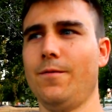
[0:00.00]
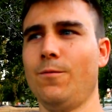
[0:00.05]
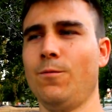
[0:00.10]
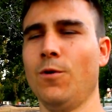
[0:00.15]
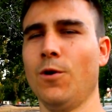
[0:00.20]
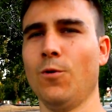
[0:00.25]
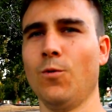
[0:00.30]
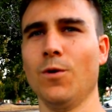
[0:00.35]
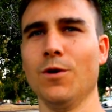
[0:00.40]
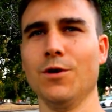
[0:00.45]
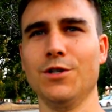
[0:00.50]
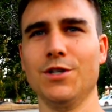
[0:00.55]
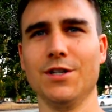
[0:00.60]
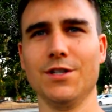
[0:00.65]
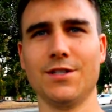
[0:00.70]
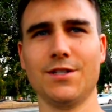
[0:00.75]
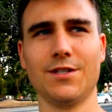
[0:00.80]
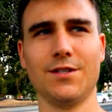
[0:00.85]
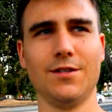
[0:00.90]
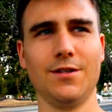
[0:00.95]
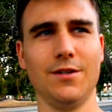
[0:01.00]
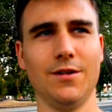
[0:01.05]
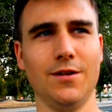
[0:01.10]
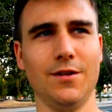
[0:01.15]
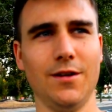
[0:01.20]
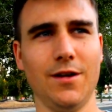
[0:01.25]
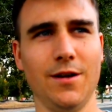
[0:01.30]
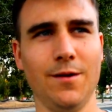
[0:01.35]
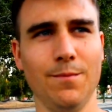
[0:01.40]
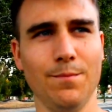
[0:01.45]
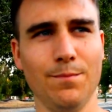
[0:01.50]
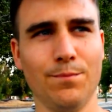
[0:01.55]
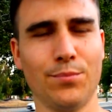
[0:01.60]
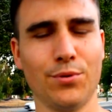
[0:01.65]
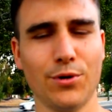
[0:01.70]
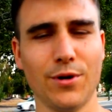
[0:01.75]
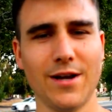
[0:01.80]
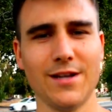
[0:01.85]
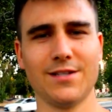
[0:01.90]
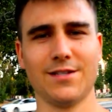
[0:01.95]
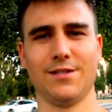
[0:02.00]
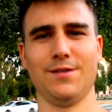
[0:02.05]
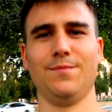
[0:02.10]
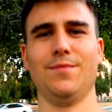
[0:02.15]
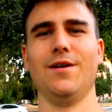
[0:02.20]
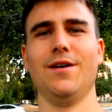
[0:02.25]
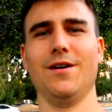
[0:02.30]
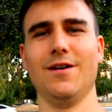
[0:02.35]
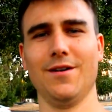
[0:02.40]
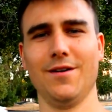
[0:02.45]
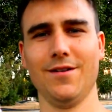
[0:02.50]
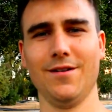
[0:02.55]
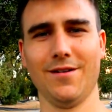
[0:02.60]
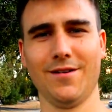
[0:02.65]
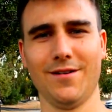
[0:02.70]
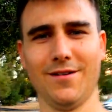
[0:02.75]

where we're just impressed upon